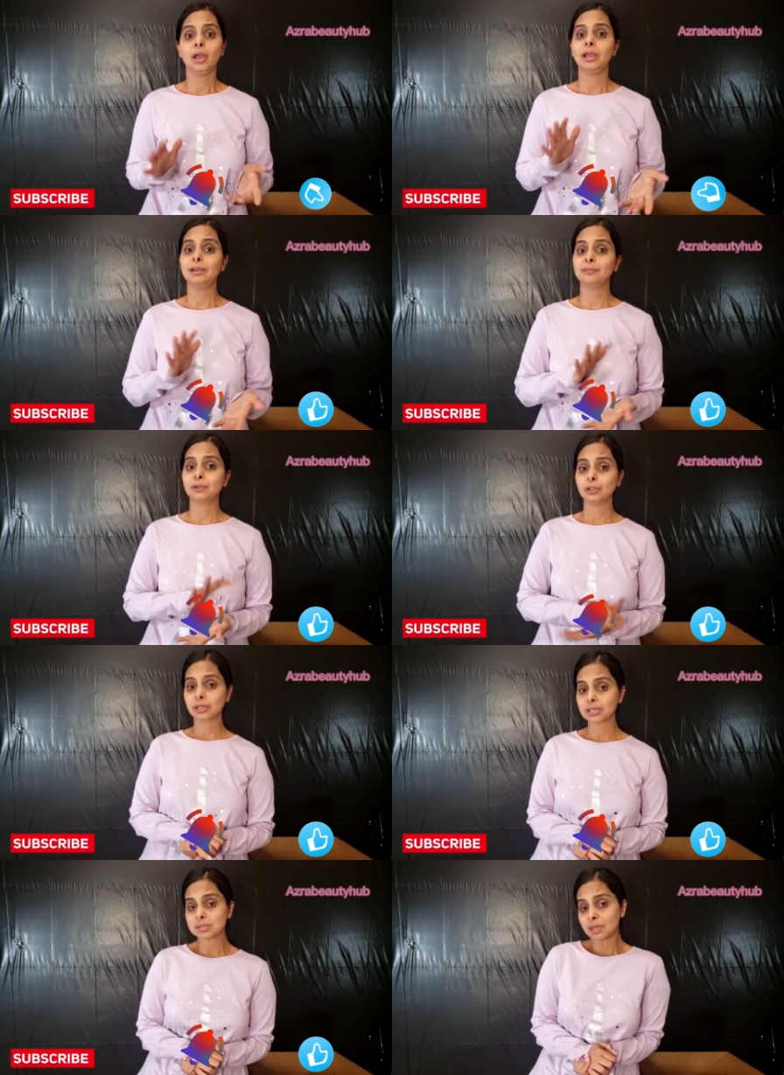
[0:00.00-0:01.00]
If you're
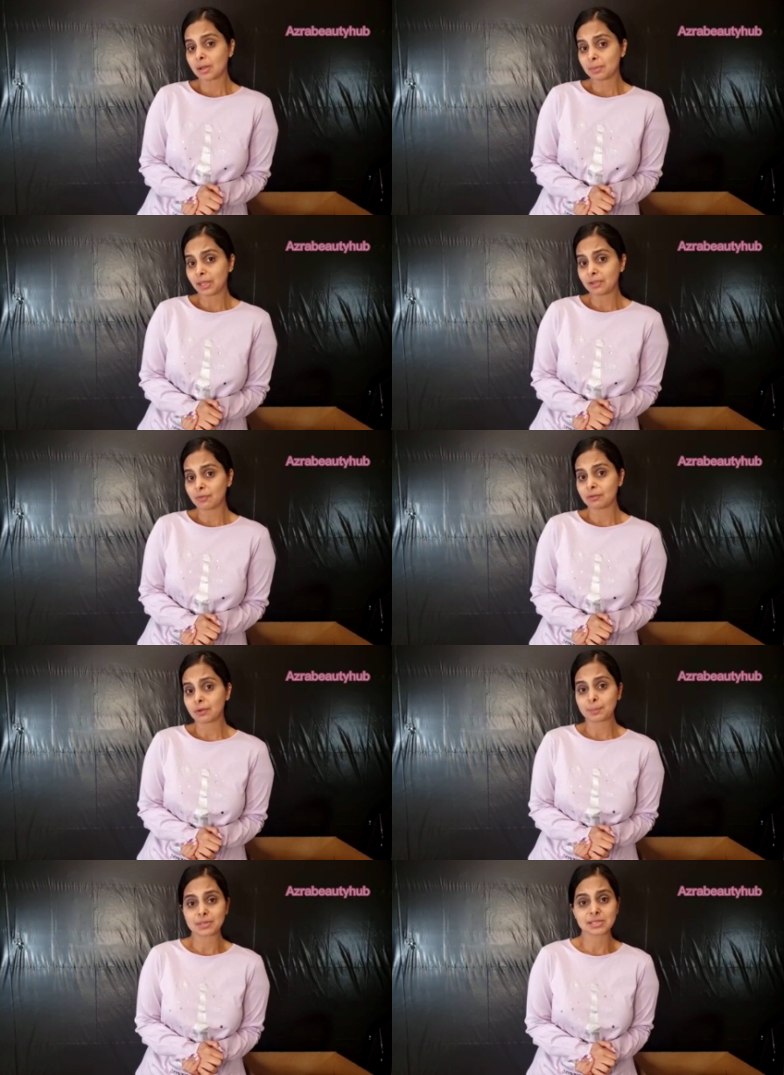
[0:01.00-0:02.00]
looking to become an Avon
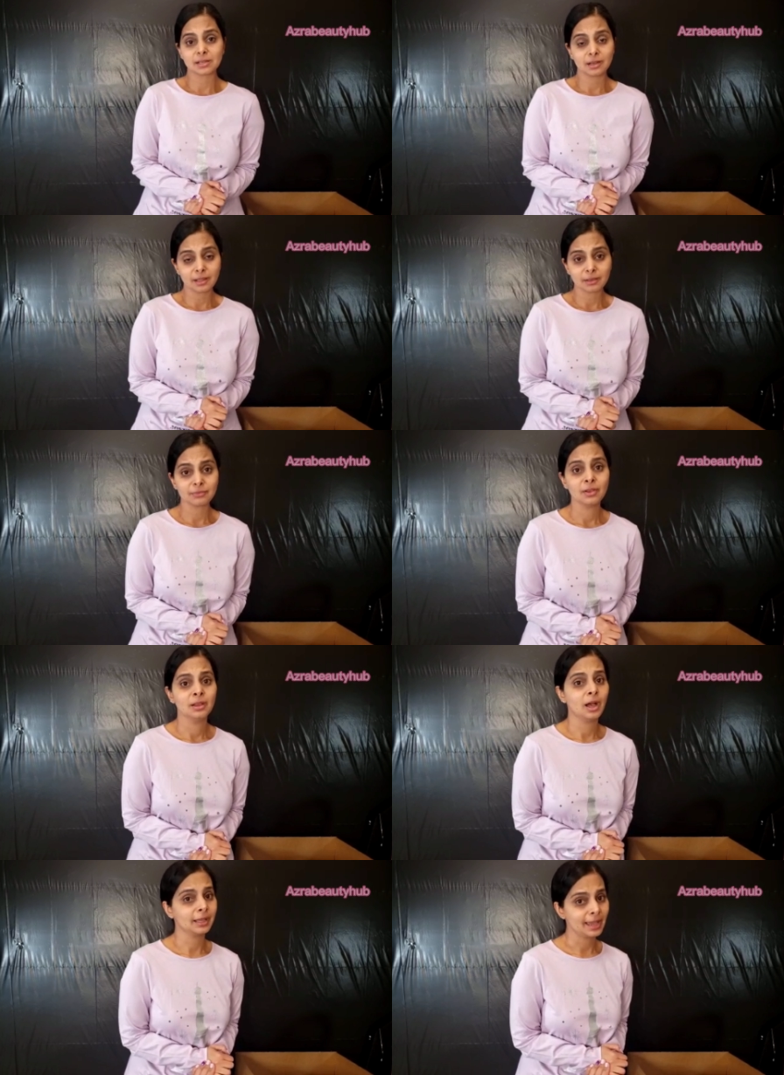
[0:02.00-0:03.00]
representative,
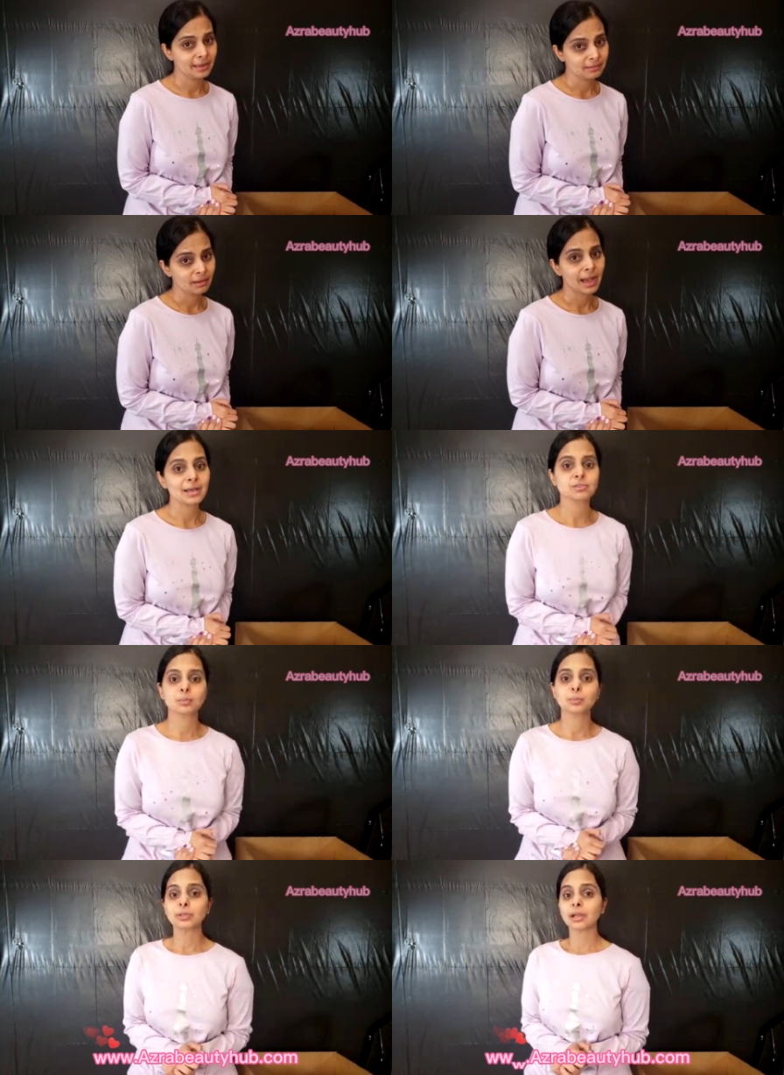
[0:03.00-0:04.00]
again,
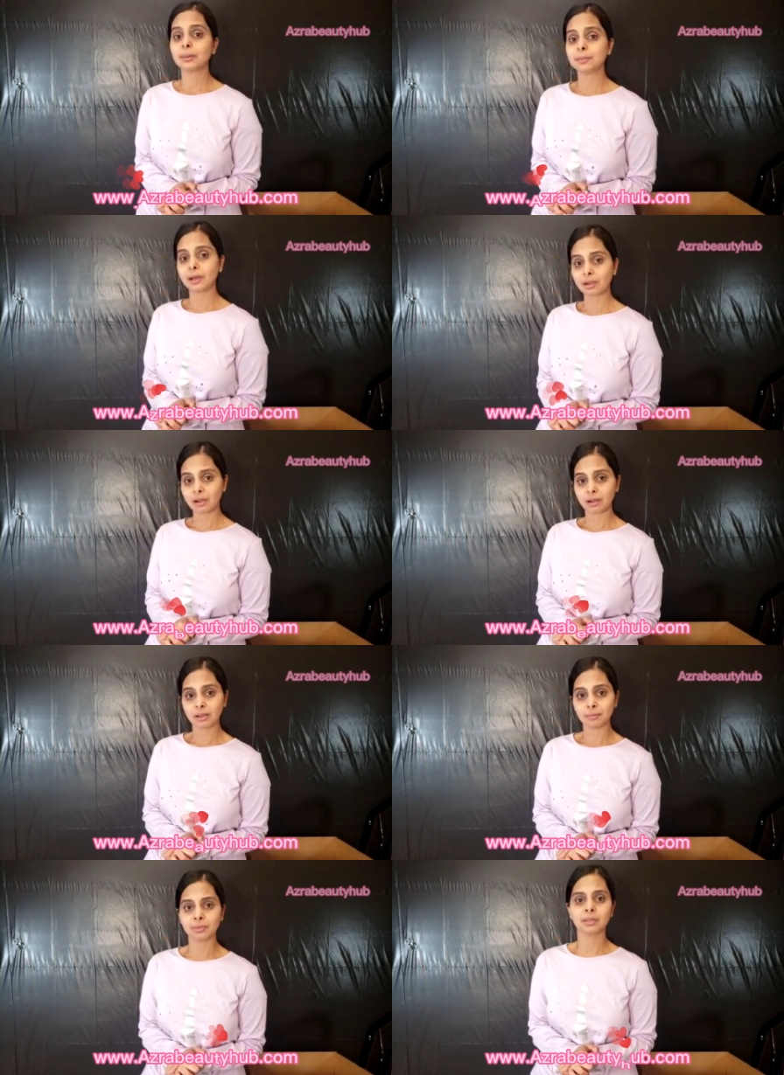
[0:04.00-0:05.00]

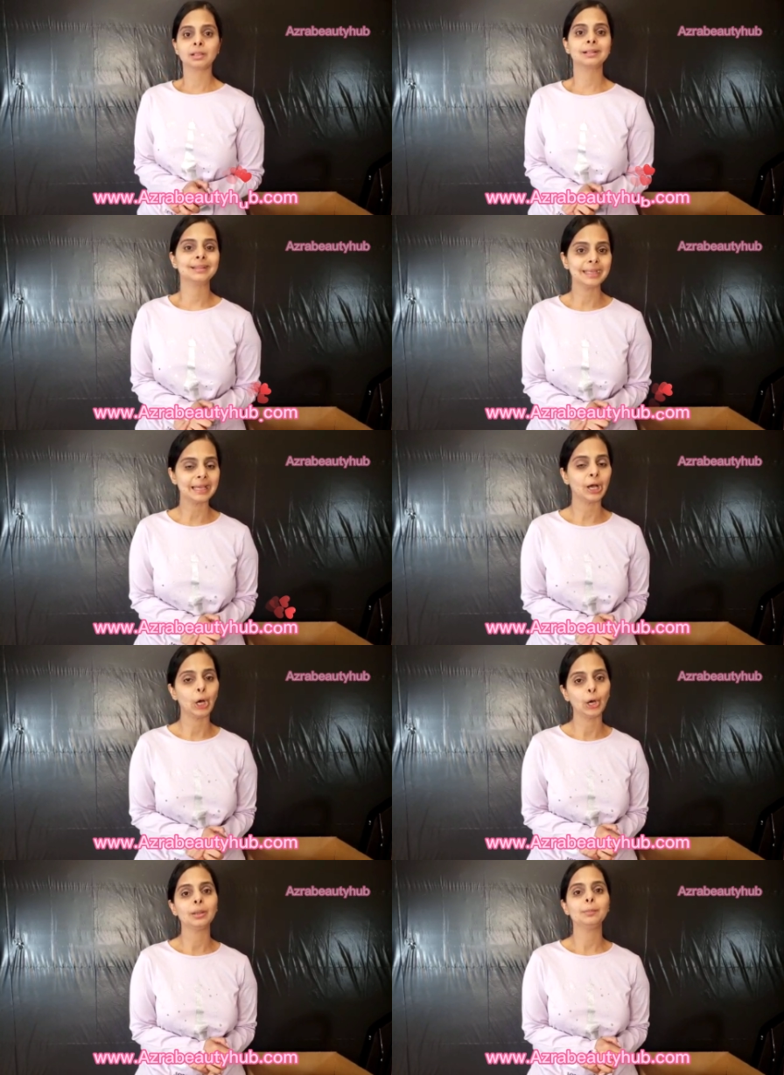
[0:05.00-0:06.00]
AzraBeautyHub.com, click
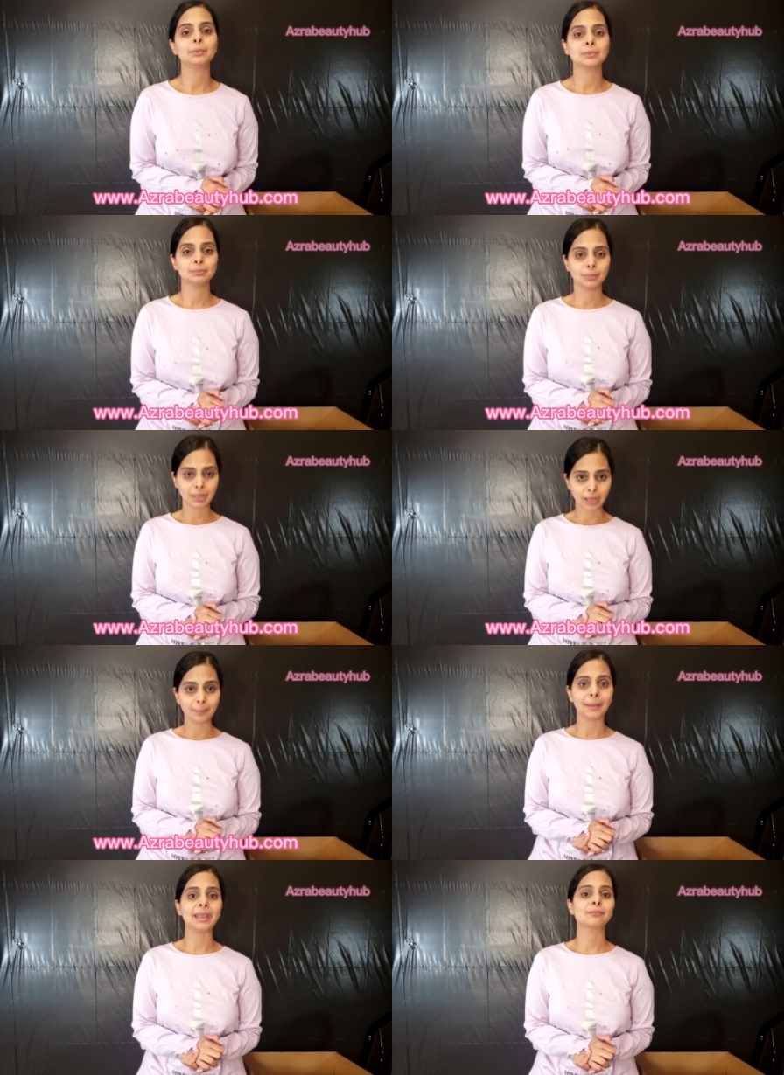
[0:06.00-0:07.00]
on
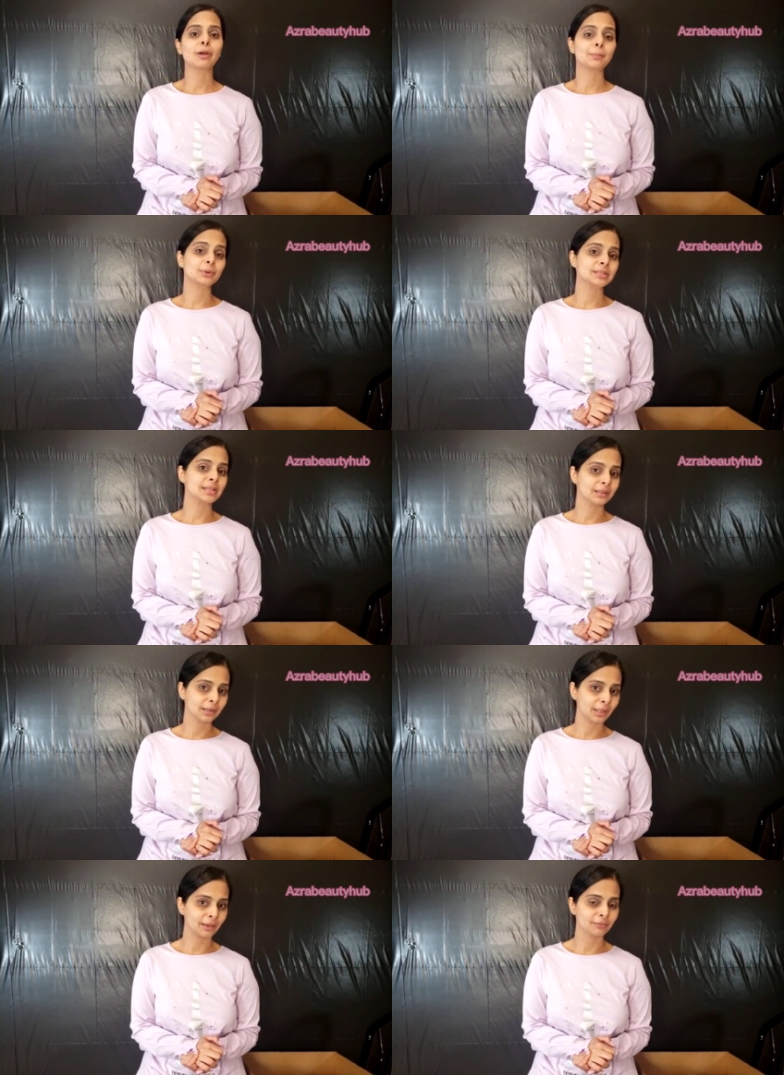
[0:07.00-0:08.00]
Become a
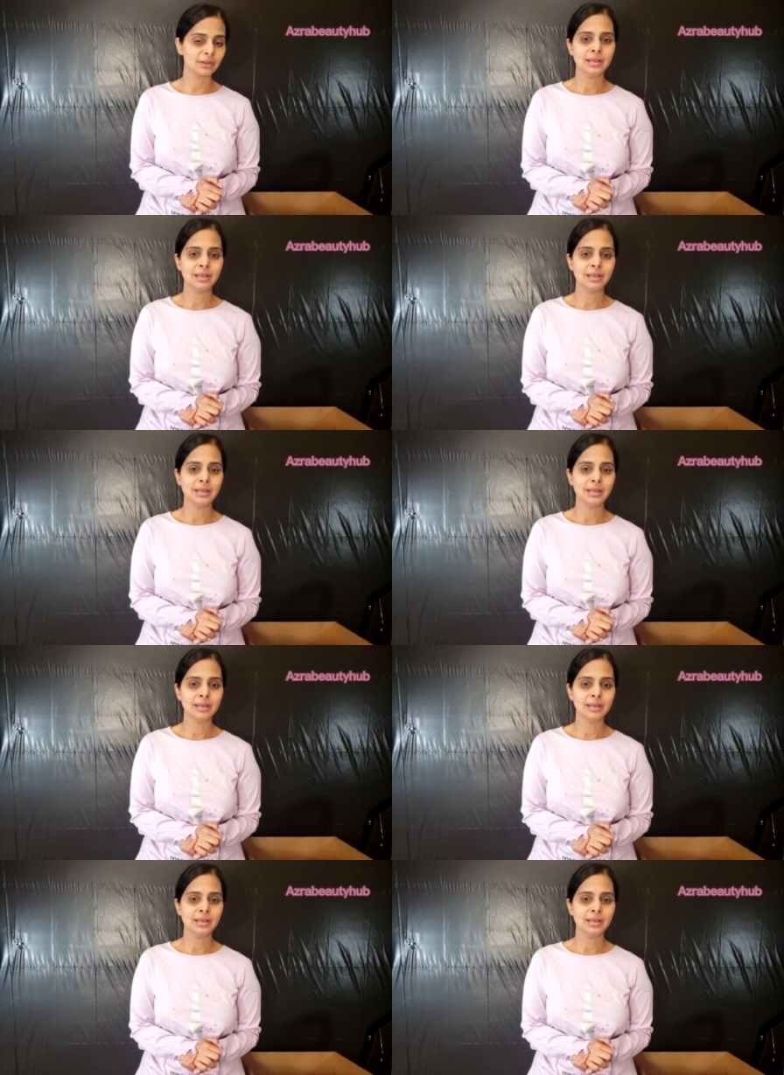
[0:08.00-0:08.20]
Representative.